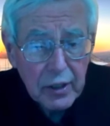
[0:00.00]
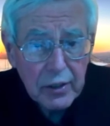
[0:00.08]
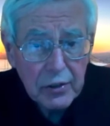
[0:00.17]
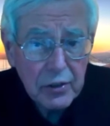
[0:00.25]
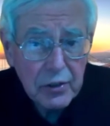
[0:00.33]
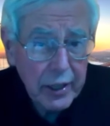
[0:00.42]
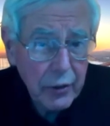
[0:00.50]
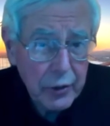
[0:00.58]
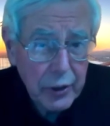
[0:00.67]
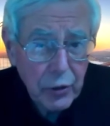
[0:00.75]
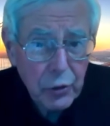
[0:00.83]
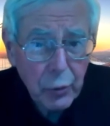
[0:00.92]
is not
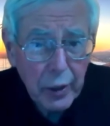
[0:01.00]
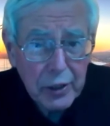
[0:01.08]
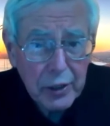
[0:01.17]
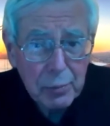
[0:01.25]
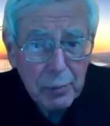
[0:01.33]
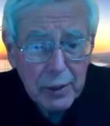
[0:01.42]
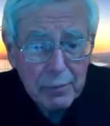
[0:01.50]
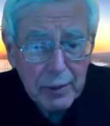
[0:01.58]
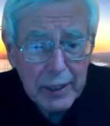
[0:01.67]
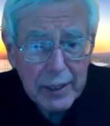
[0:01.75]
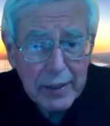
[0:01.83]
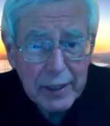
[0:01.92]
only earthquakes, but
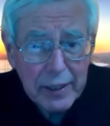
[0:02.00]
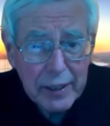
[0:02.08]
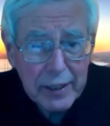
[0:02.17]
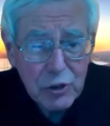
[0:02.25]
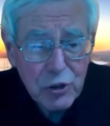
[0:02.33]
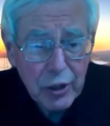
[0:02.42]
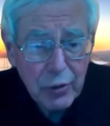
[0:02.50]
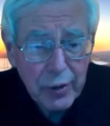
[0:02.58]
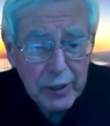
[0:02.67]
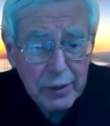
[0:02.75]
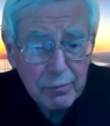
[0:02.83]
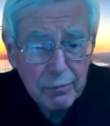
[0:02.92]
anything that can
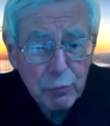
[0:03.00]
generate